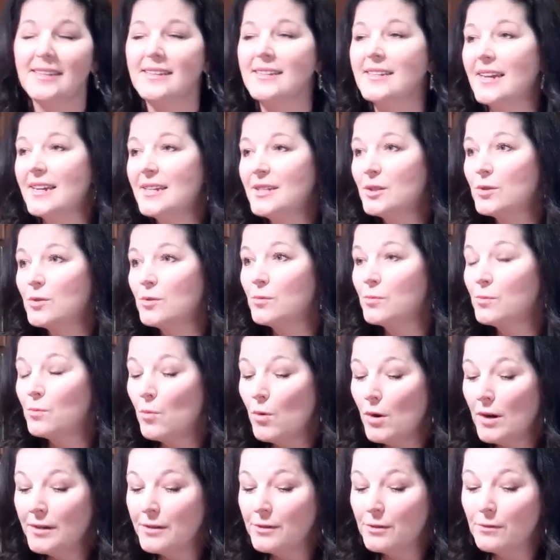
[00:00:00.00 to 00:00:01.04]
They taste
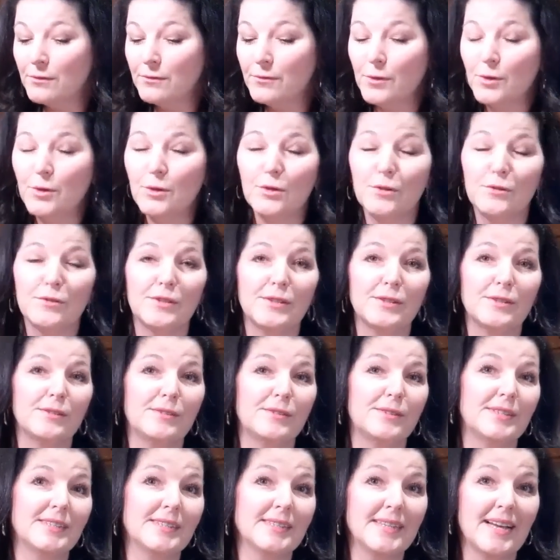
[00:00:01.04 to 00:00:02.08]
wonderful. The
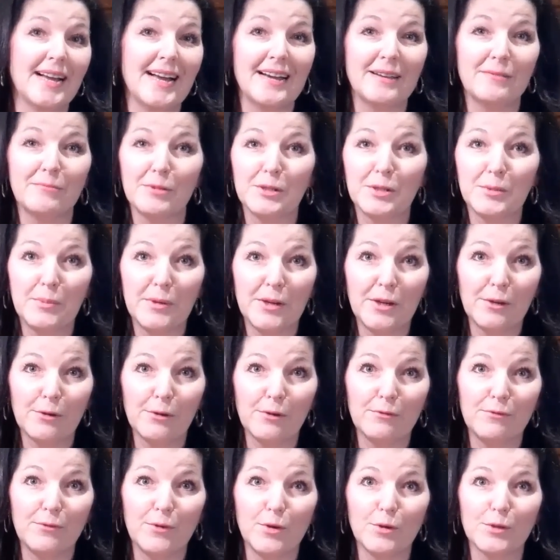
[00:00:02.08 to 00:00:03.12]
design was
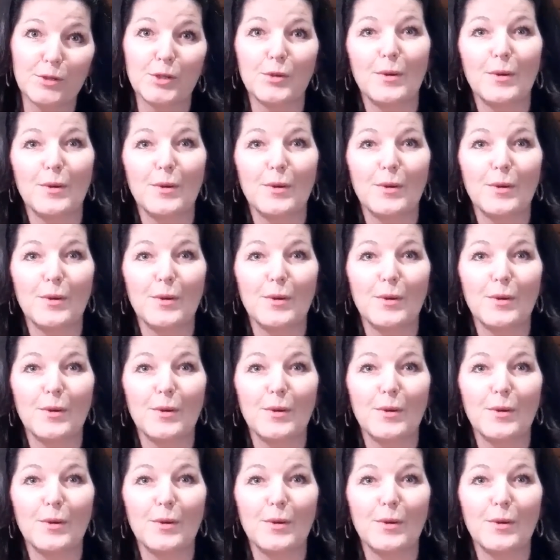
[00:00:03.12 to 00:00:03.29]
beautiful.